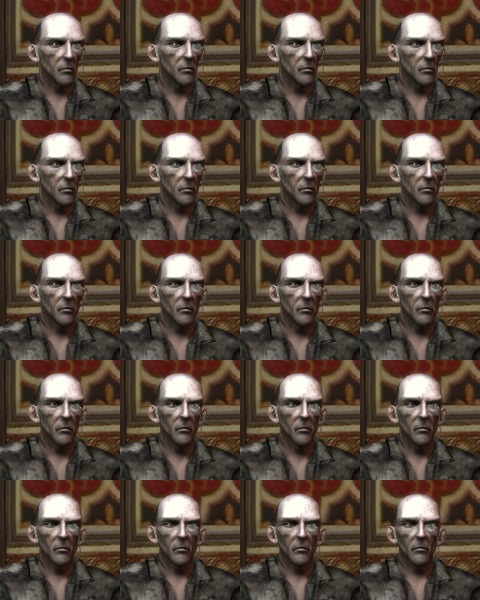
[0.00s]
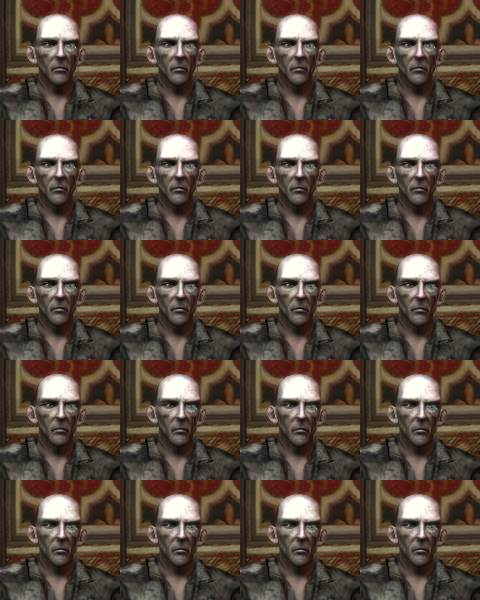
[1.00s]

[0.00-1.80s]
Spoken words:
(silence)